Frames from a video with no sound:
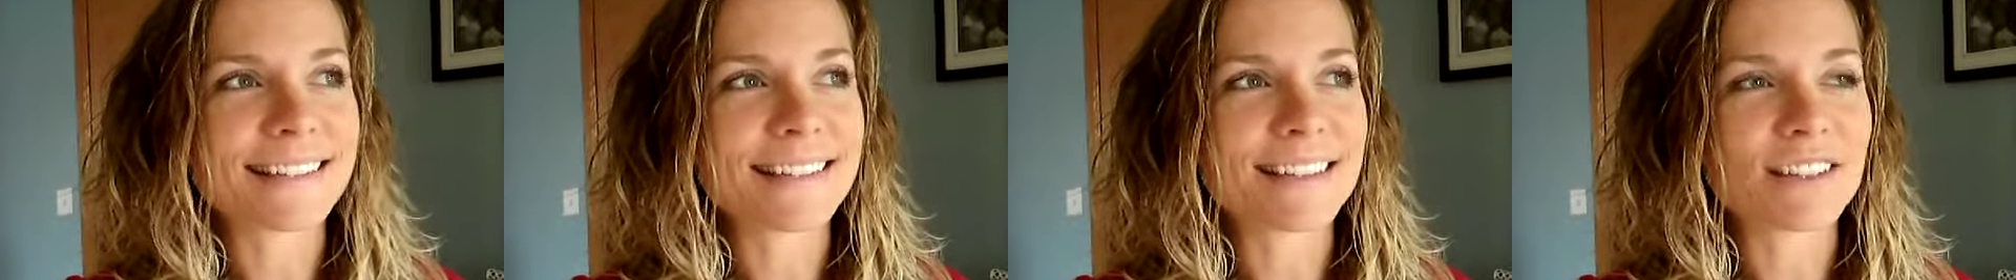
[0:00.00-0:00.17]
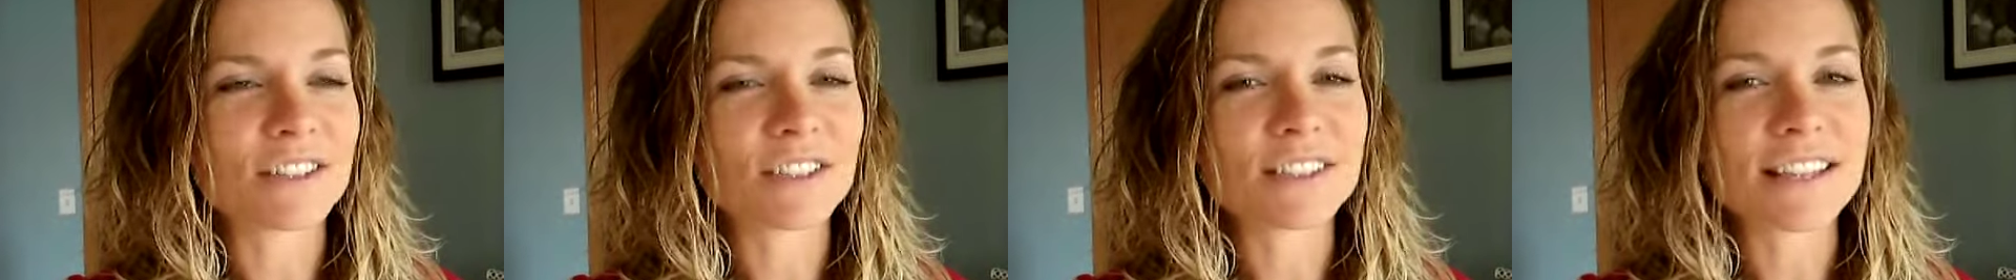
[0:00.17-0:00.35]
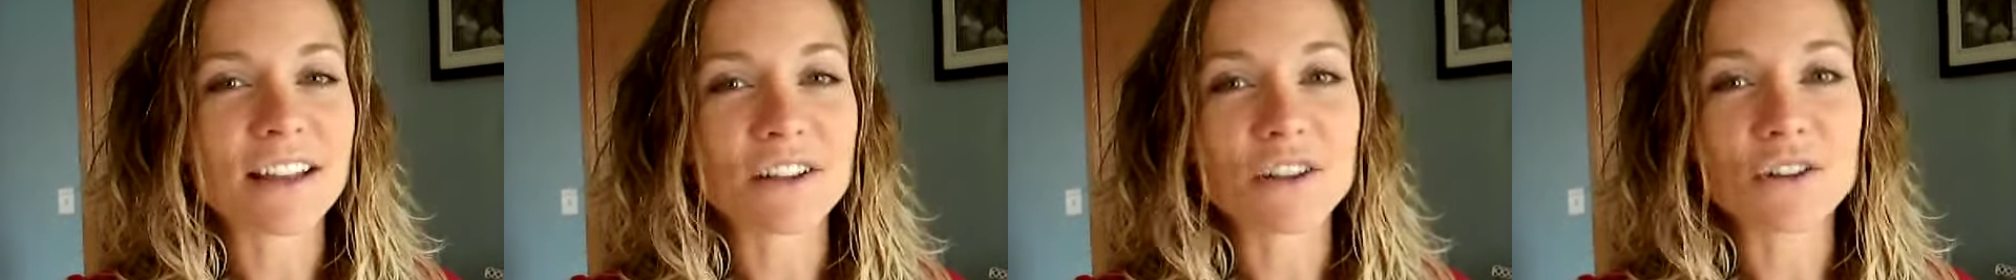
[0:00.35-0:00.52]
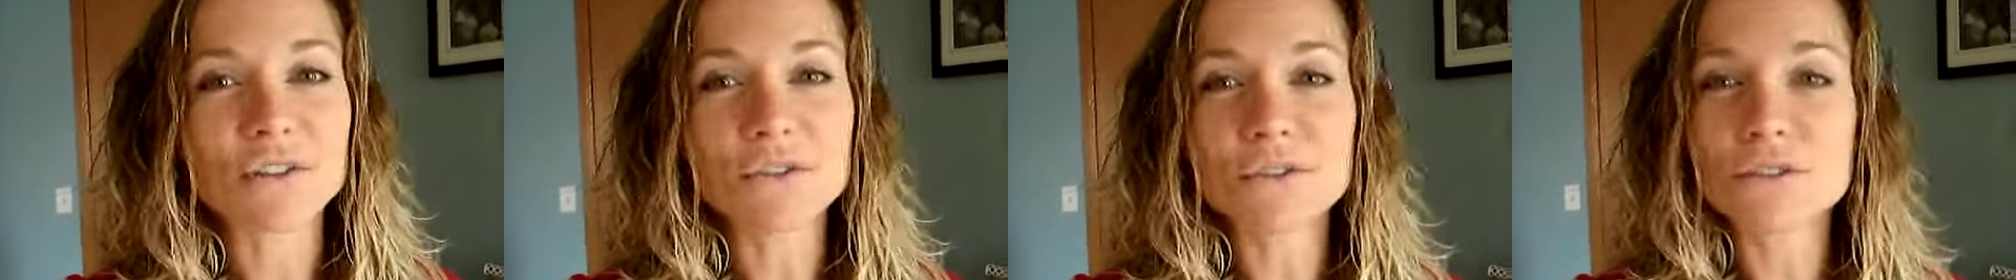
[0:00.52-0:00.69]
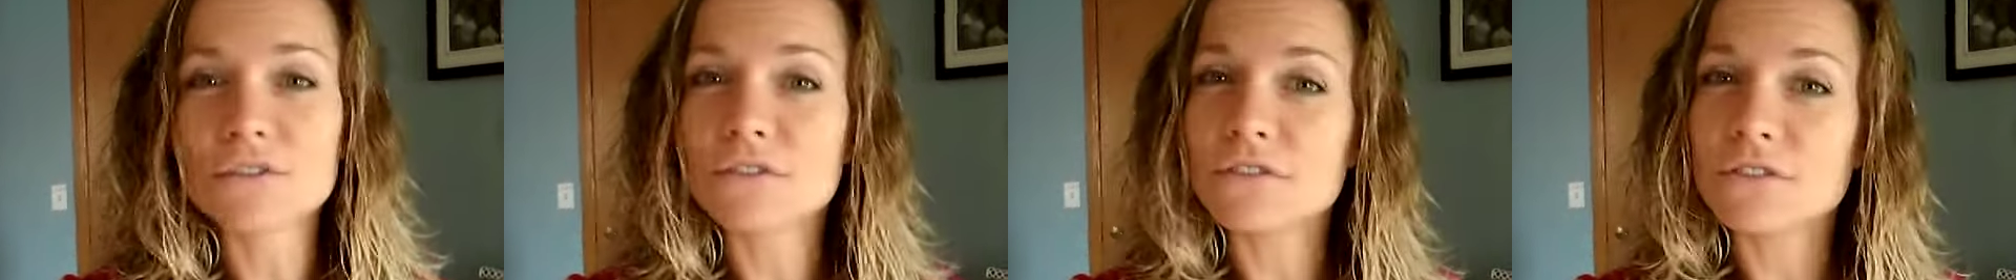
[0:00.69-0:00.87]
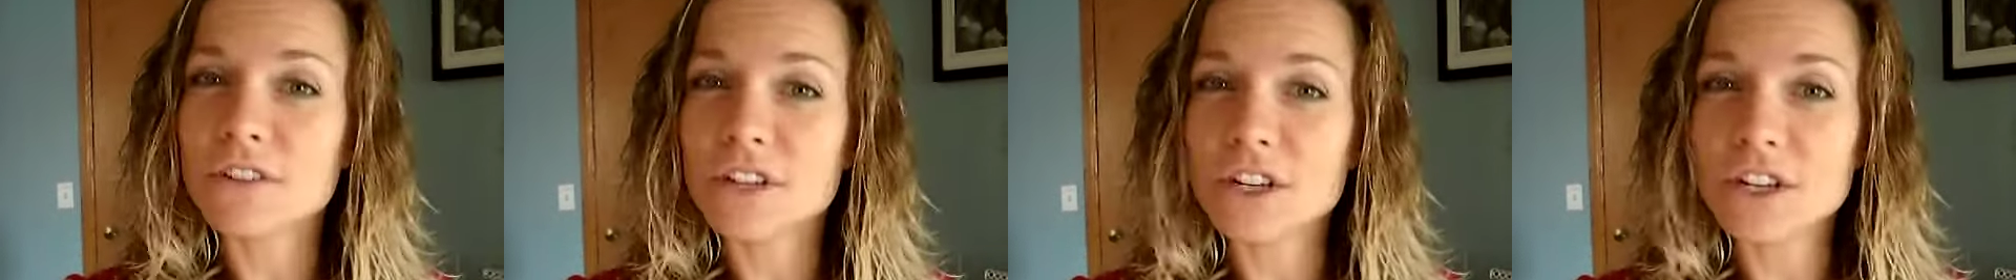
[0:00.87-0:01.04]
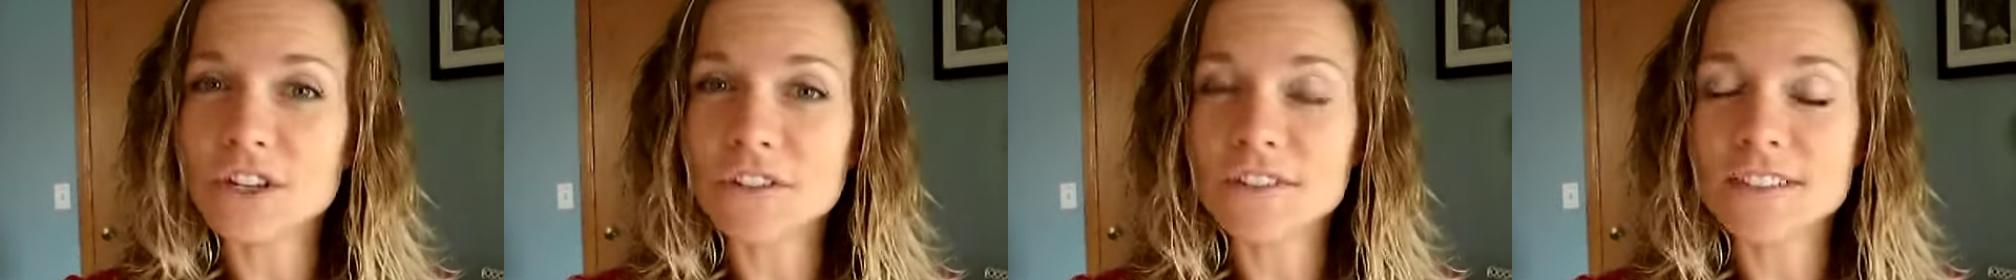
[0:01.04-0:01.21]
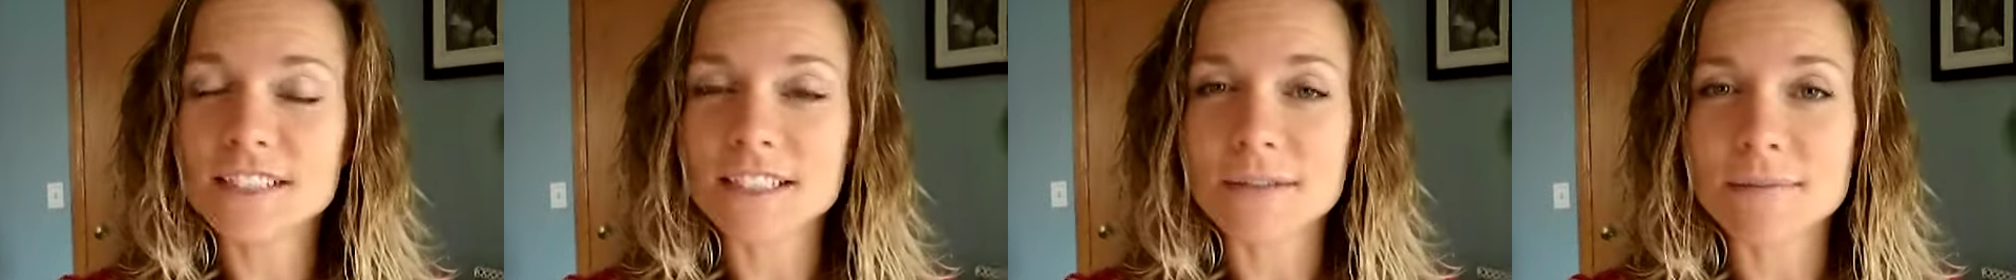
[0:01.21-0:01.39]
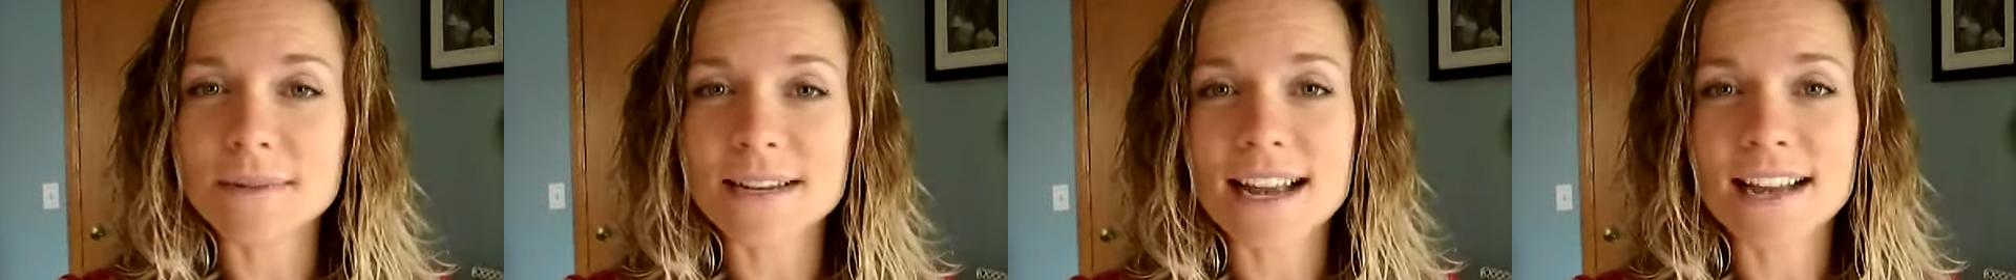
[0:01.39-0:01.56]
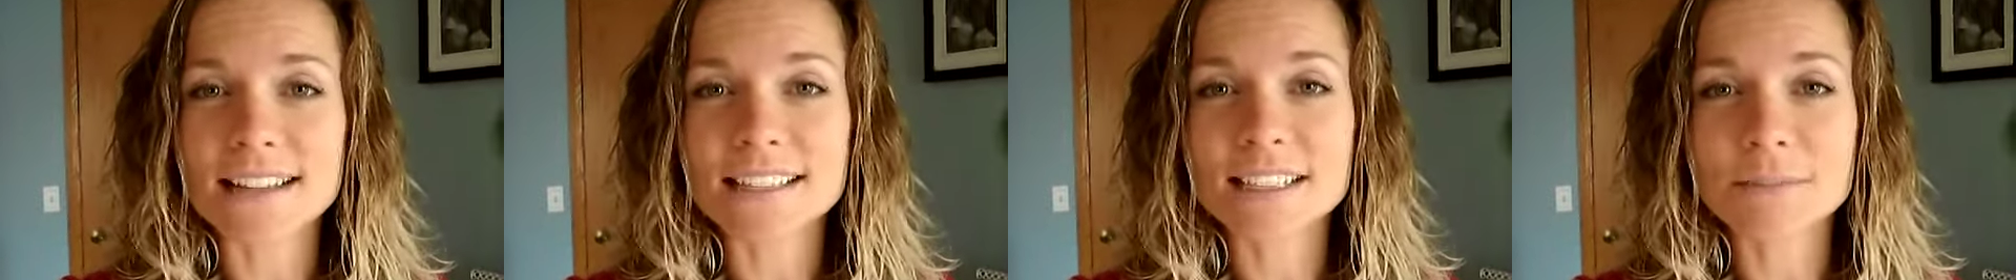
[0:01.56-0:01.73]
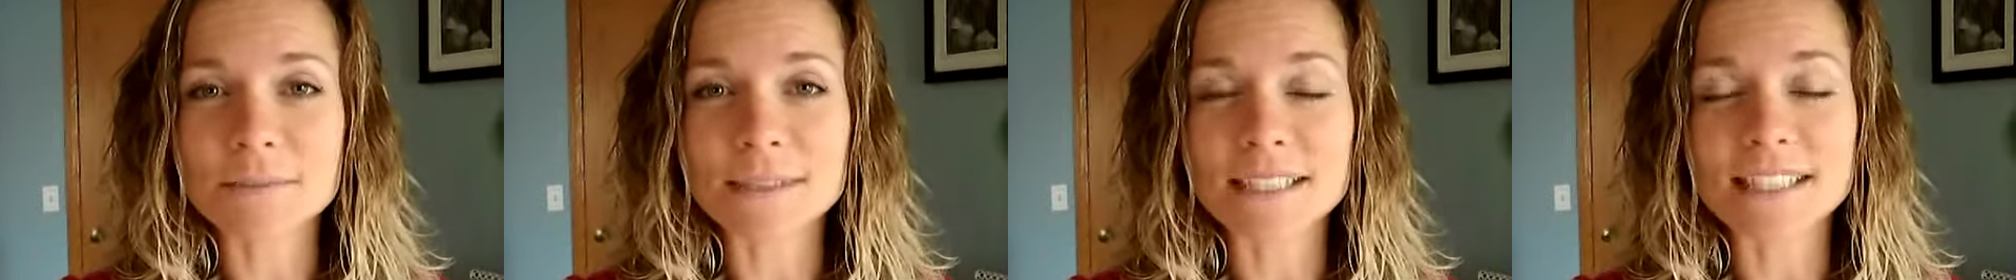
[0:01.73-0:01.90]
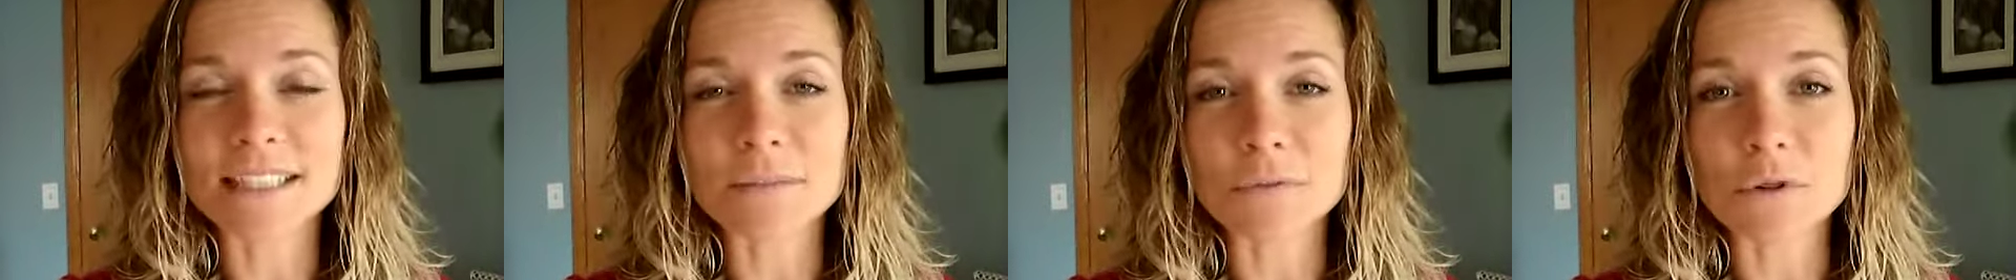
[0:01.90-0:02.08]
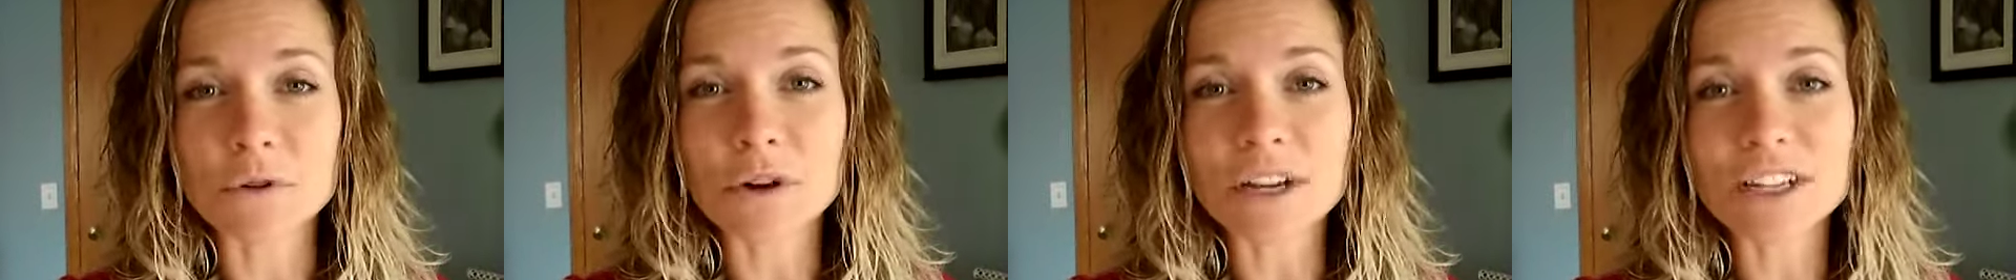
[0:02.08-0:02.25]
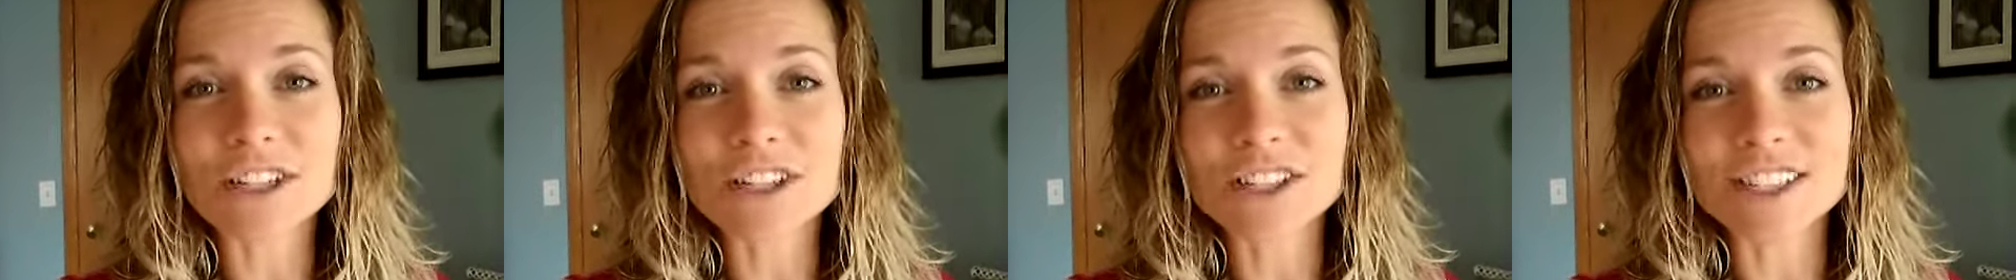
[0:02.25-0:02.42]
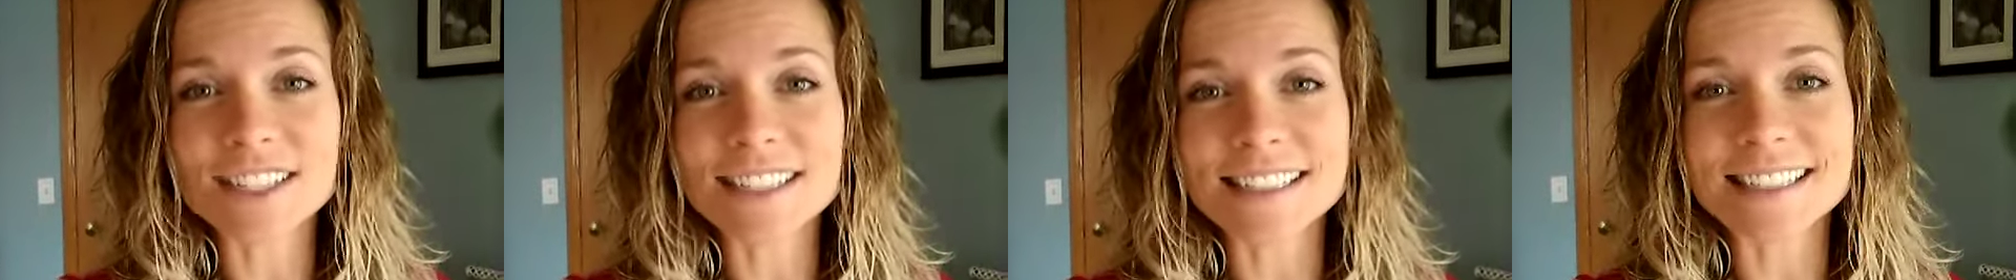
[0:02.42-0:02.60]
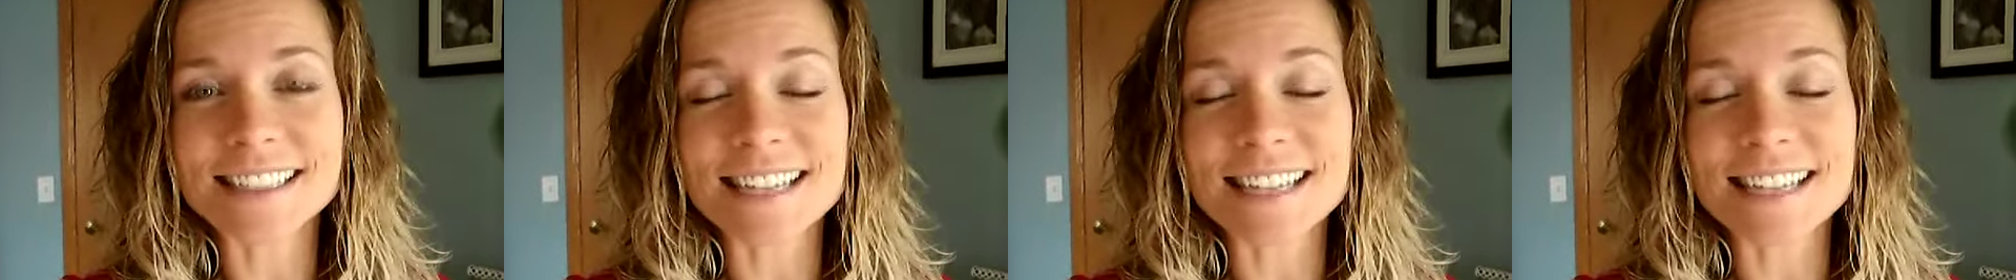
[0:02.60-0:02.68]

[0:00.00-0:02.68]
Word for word: there's that huge fear if somebody asks me some questions